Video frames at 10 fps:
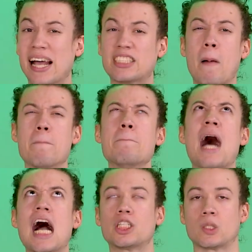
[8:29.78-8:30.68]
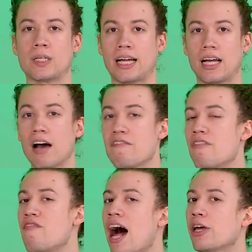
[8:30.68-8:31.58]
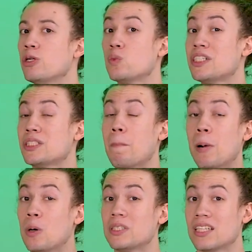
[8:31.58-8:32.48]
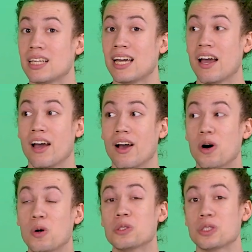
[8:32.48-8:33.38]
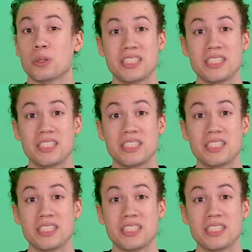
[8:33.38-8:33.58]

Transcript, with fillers: makes a mockery of the values we supposedly hold so